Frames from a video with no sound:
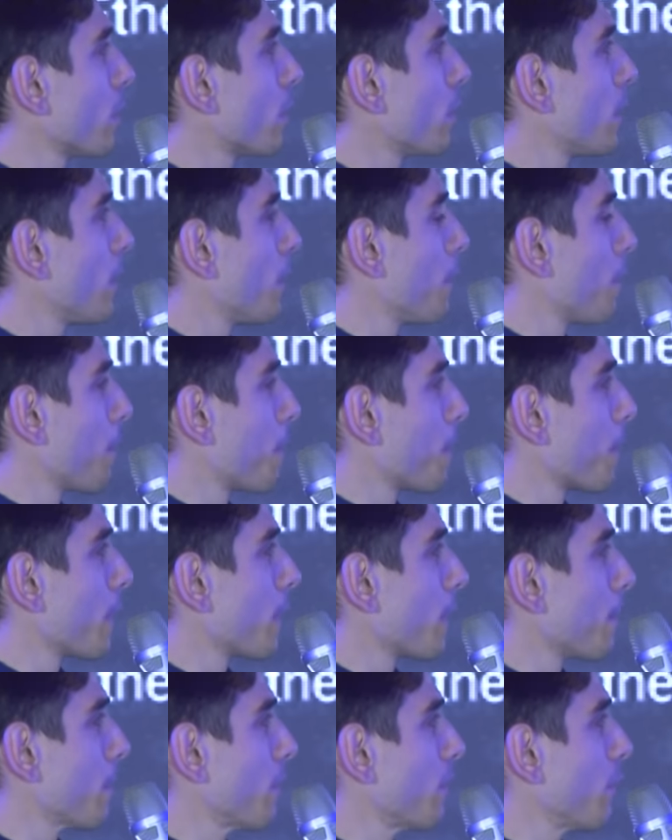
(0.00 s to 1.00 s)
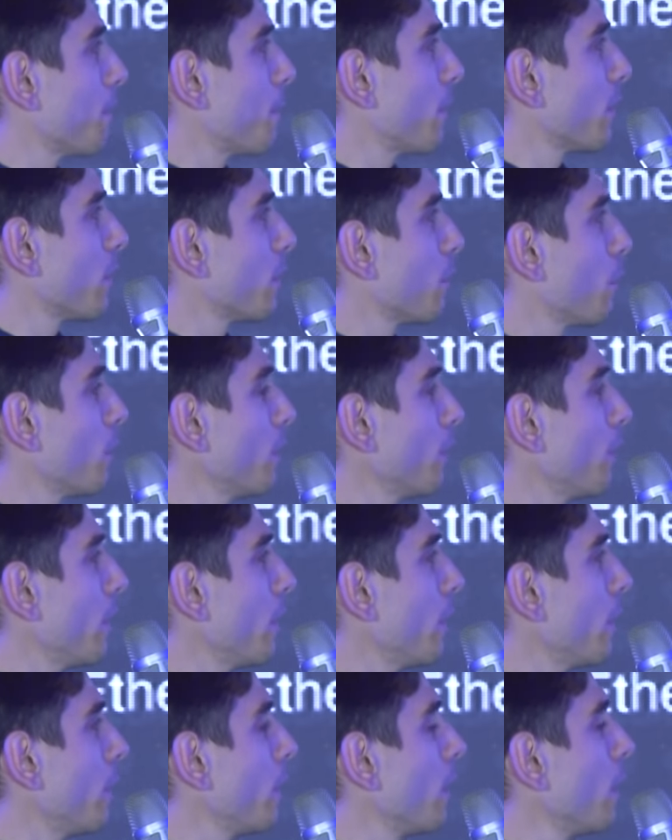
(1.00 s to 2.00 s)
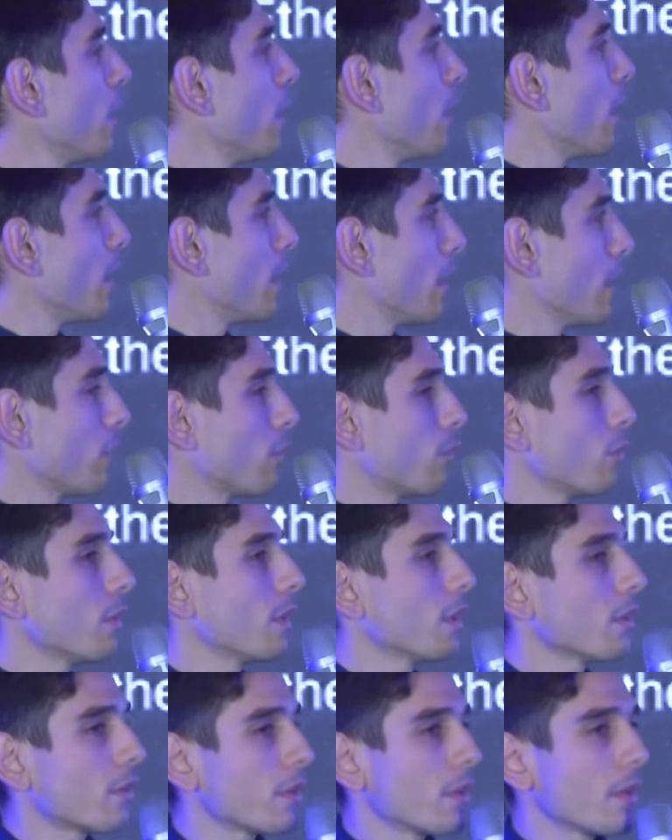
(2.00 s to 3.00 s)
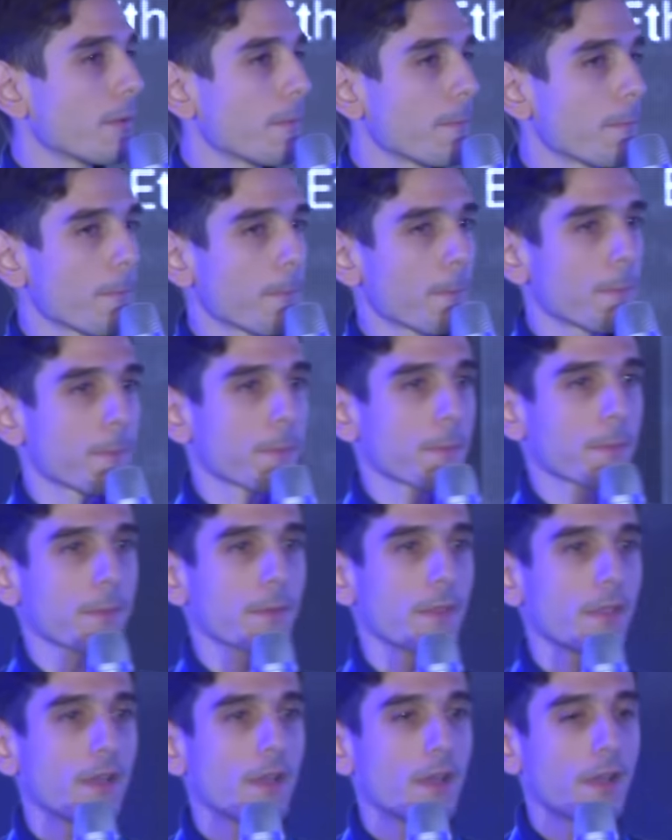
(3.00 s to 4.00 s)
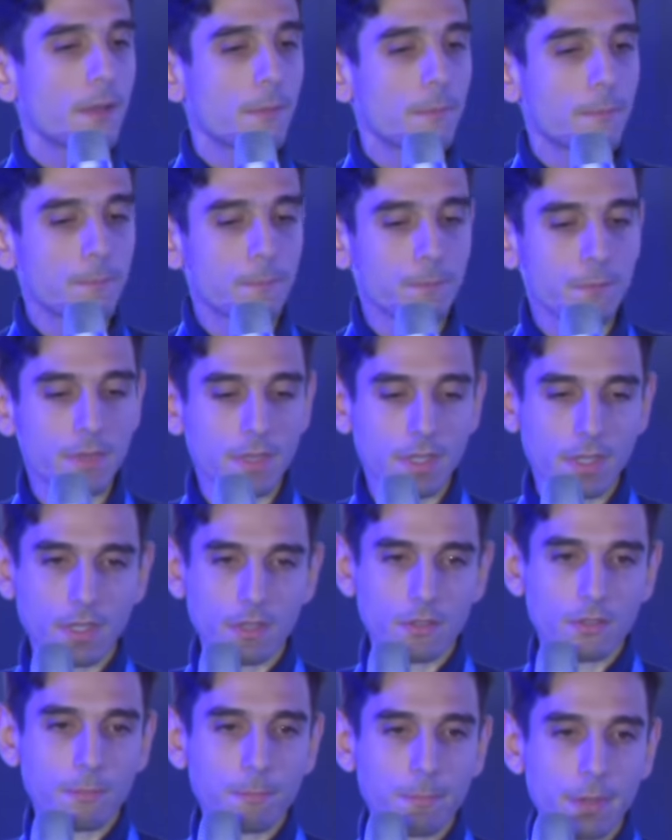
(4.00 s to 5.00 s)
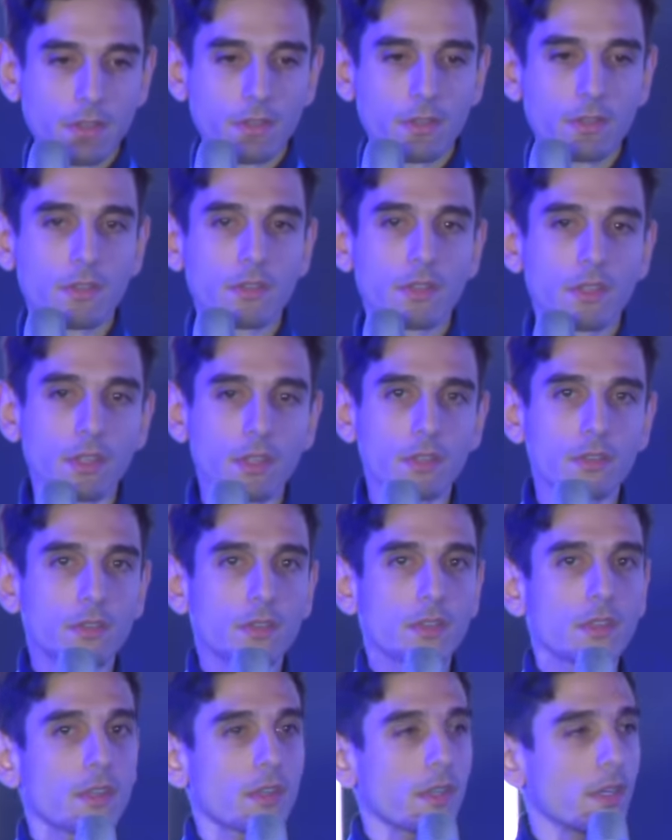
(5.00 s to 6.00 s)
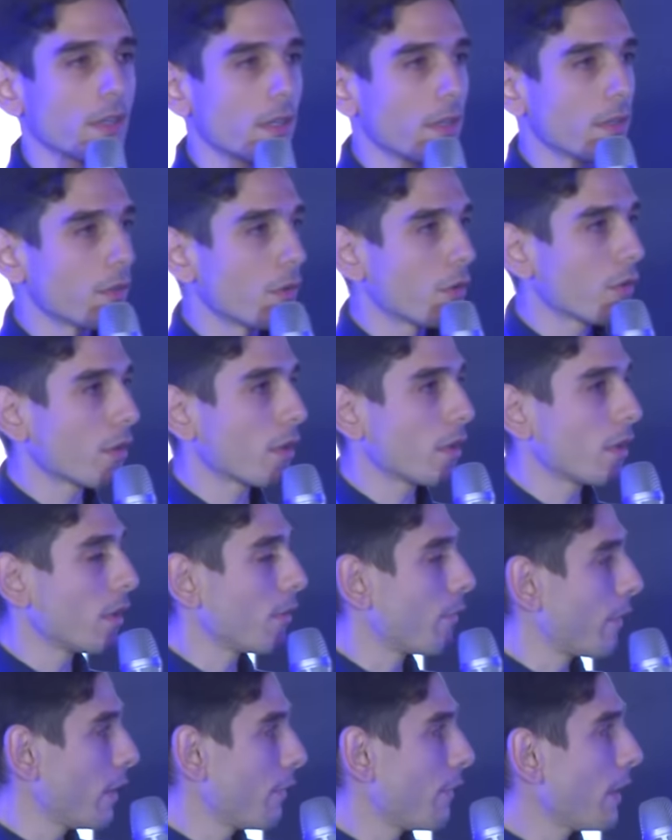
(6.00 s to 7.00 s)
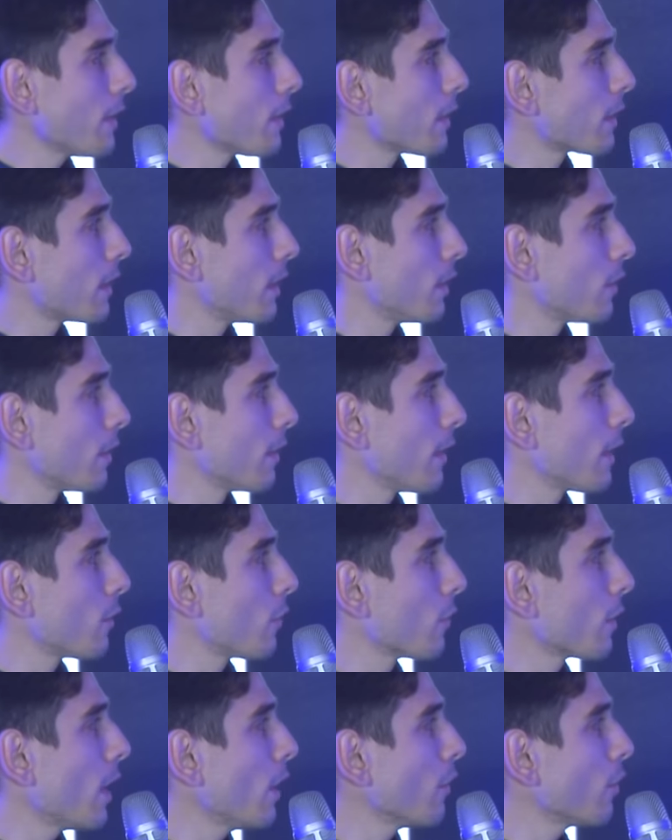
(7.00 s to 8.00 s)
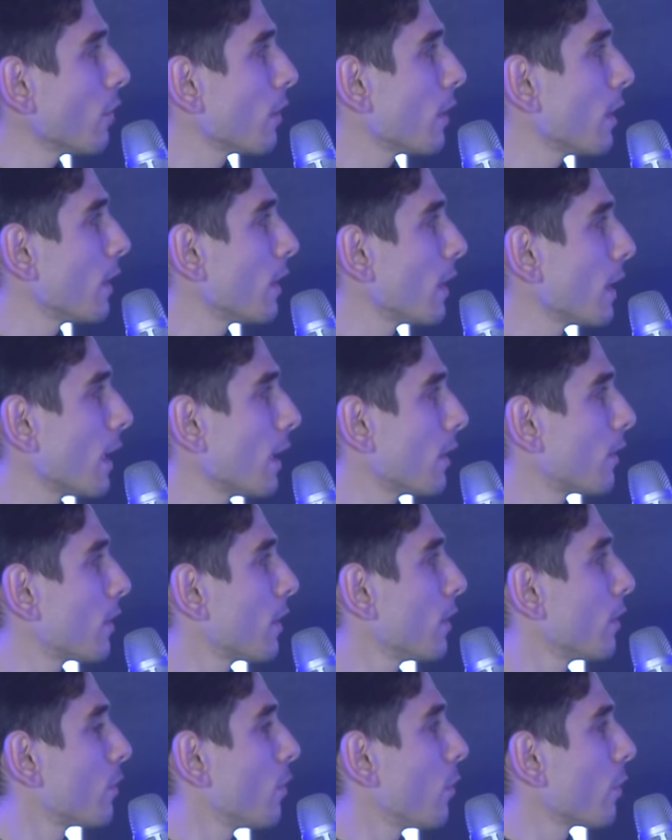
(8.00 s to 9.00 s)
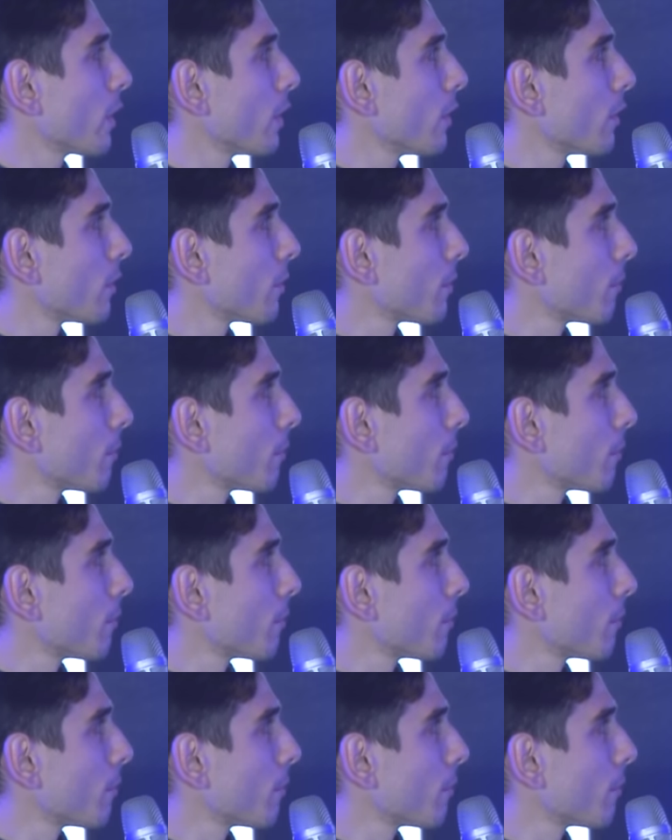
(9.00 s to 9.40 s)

um, the proof of presence modifier, and as soon as um, um, his presence is uh, indeed verified that he's in that location, then he gets his tokens.